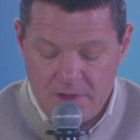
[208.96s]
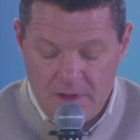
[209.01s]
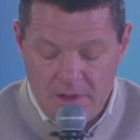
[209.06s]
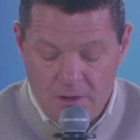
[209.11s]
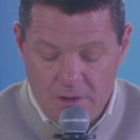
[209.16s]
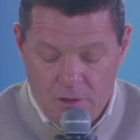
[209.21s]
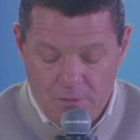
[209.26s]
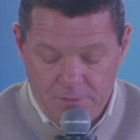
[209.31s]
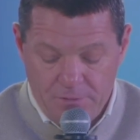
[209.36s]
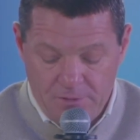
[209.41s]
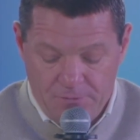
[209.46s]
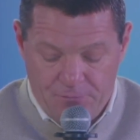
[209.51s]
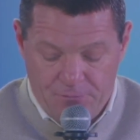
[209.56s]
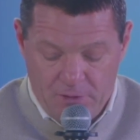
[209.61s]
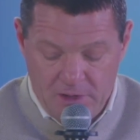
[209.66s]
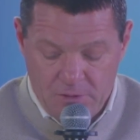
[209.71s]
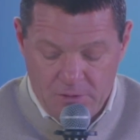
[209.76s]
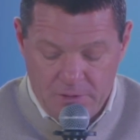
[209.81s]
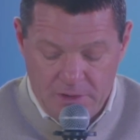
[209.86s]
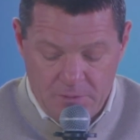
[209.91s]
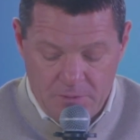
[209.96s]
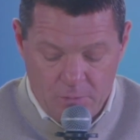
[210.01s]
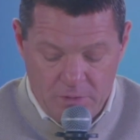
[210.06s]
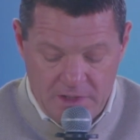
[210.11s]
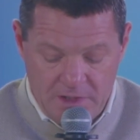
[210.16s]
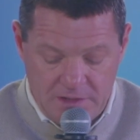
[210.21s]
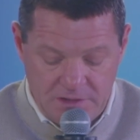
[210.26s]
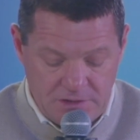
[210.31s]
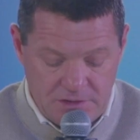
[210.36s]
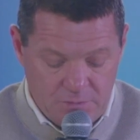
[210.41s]
Over the following
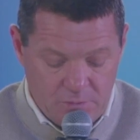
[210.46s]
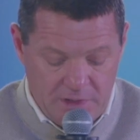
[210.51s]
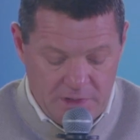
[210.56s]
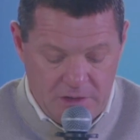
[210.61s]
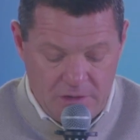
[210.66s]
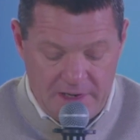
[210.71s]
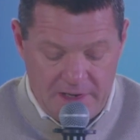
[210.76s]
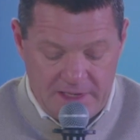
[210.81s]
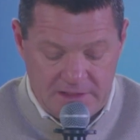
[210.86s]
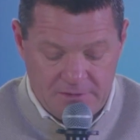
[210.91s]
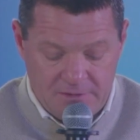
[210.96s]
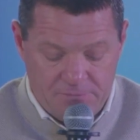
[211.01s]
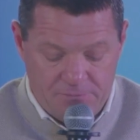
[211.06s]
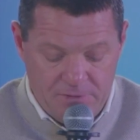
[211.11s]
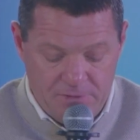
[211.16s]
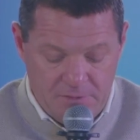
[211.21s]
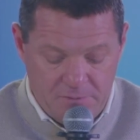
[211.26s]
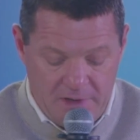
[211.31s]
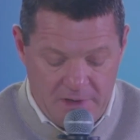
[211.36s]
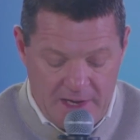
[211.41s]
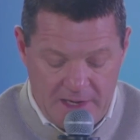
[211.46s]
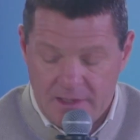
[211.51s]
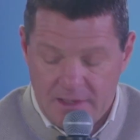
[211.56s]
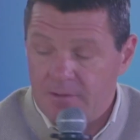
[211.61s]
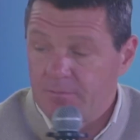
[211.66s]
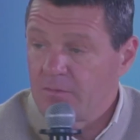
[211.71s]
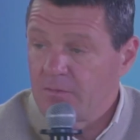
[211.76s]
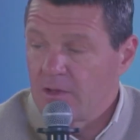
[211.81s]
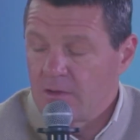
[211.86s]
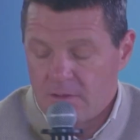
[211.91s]
weeks, we collected feedback,
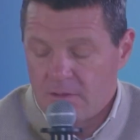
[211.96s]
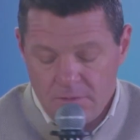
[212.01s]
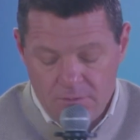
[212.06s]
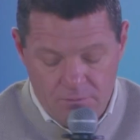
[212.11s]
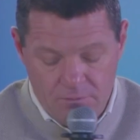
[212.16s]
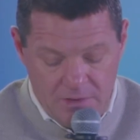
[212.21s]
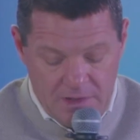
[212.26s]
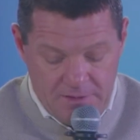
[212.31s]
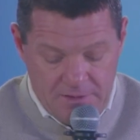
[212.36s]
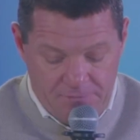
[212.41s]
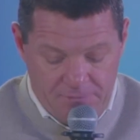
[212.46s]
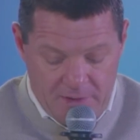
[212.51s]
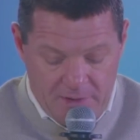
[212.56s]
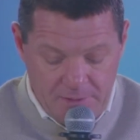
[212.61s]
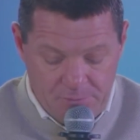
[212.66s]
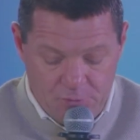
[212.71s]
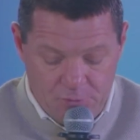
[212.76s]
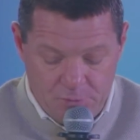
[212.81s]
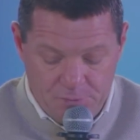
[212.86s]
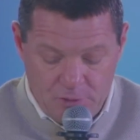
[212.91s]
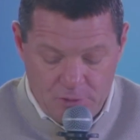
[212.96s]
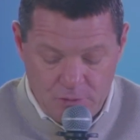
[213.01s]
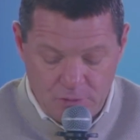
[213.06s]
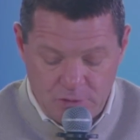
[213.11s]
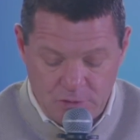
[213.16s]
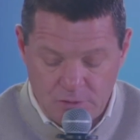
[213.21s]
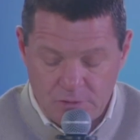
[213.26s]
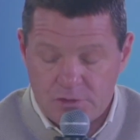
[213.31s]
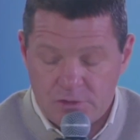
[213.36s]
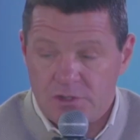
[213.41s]
redefined
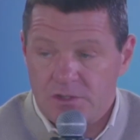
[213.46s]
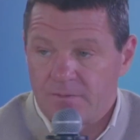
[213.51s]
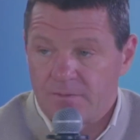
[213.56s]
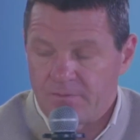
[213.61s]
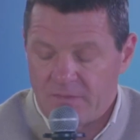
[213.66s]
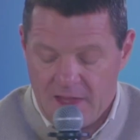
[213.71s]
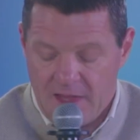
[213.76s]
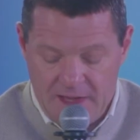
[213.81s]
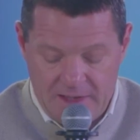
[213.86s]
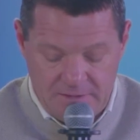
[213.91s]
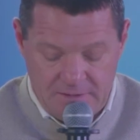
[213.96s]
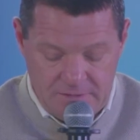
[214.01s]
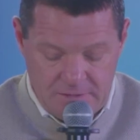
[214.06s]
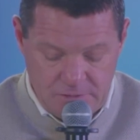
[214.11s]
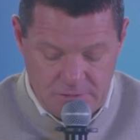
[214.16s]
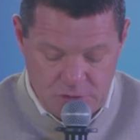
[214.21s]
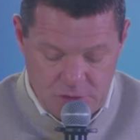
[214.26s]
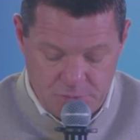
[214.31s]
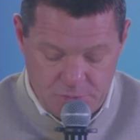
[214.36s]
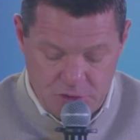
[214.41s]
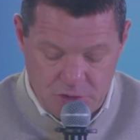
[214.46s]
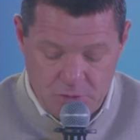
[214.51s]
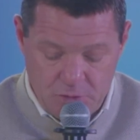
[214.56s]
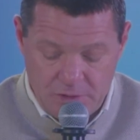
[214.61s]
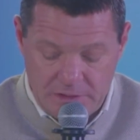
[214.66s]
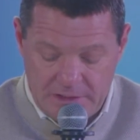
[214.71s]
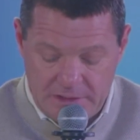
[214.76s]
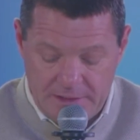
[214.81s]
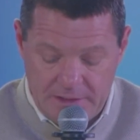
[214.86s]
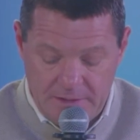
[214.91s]
proposals, and
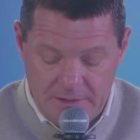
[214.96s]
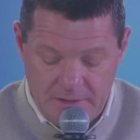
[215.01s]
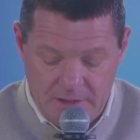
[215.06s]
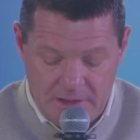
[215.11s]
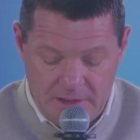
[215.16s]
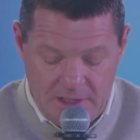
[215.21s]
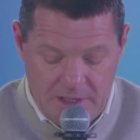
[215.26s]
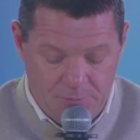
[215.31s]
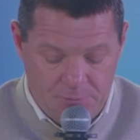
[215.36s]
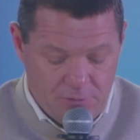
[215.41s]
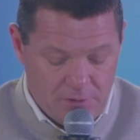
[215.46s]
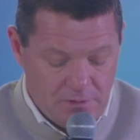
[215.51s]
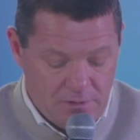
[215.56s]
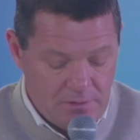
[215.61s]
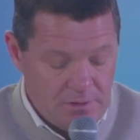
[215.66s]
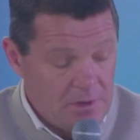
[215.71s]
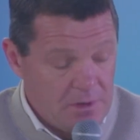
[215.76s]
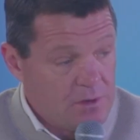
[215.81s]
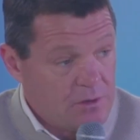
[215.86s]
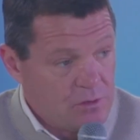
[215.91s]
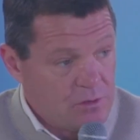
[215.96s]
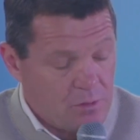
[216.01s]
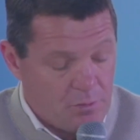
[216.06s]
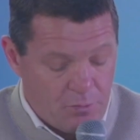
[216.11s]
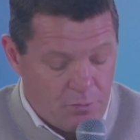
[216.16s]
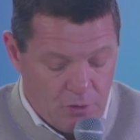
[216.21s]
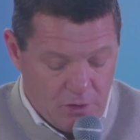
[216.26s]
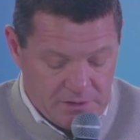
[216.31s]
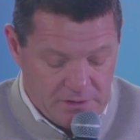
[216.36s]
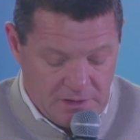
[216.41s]
subsequently, in April, the
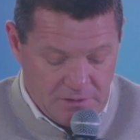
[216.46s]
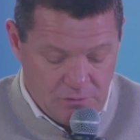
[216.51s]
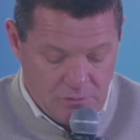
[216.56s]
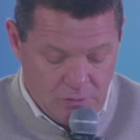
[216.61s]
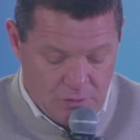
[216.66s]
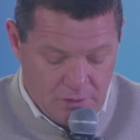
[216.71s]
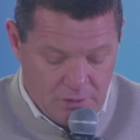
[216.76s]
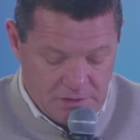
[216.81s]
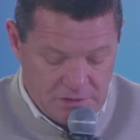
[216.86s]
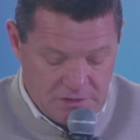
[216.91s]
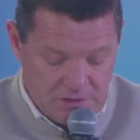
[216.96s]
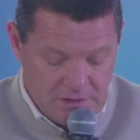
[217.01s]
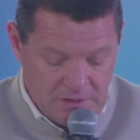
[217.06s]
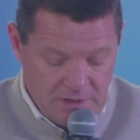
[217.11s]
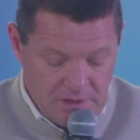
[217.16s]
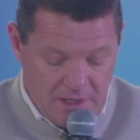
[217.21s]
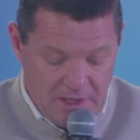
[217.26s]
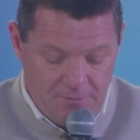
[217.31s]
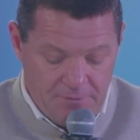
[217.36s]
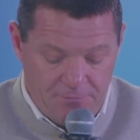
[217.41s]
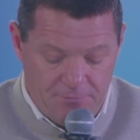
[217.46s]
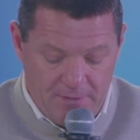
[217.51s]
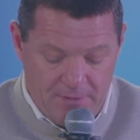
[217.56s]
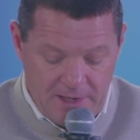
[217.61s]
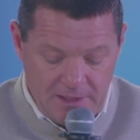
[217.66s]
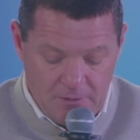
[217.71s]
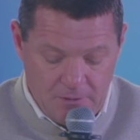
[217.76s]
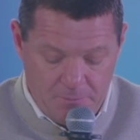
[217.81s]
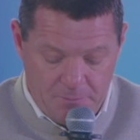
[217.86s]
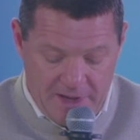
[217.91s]
board endorsed a
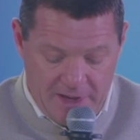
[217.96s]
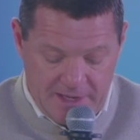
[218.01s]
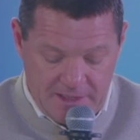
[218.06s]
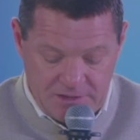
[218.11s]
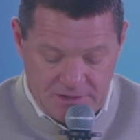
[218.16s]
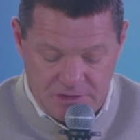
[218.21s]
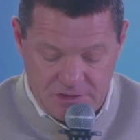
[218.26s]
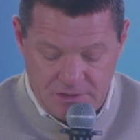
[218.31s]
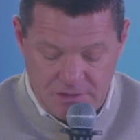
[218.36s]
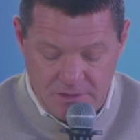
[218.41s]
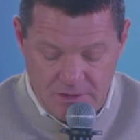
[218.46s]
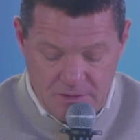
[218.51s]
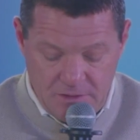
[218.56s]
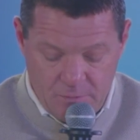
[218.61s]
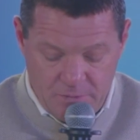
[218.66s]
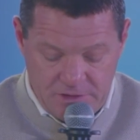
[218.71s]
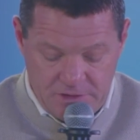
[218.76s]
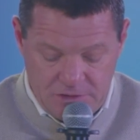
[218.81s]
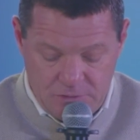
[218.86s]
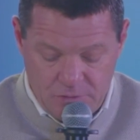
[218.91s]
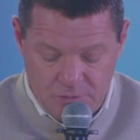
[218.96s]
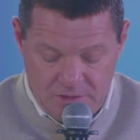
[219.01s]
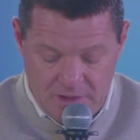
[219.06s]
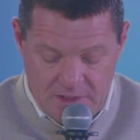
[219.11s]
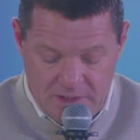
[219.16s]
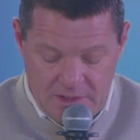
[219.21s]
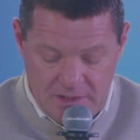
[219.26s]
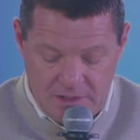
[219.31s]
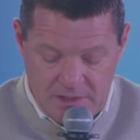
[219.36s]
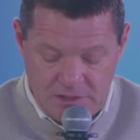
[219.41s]
final package, which
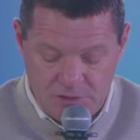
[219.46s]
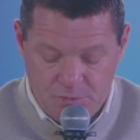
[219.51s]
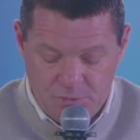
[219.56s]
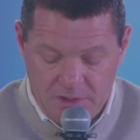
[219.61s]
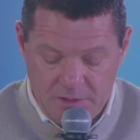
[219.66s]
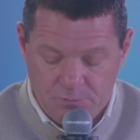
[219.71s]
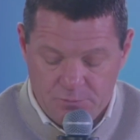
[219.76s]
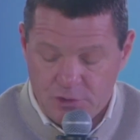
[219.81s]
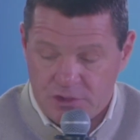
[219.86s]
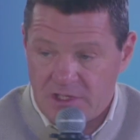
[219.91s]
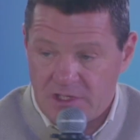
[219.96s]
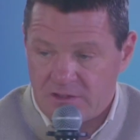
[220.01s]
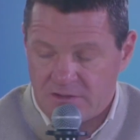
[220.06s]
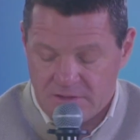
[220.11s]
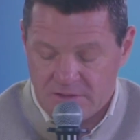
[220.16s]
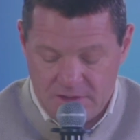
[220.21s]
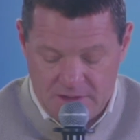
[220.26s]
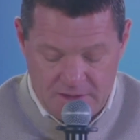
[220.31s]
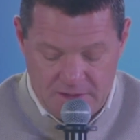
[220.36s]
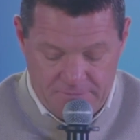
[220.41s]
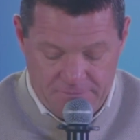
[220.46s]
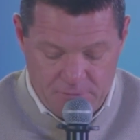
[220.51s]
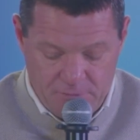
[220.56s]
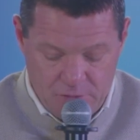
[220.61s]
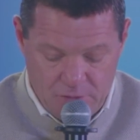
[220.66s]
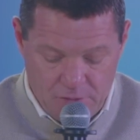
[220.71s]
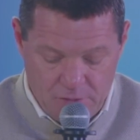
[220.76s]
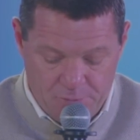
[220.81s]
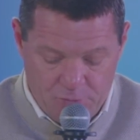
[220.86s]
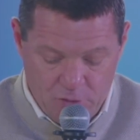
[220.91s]
today is being presented here for
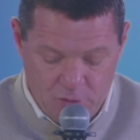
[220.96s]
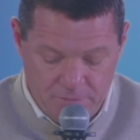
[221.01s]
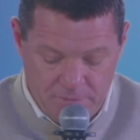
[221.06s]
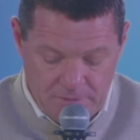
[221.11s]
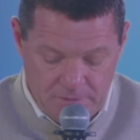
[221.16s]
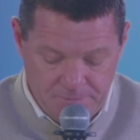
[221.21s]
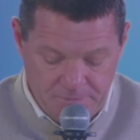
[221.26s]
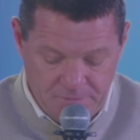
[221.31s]
your approval.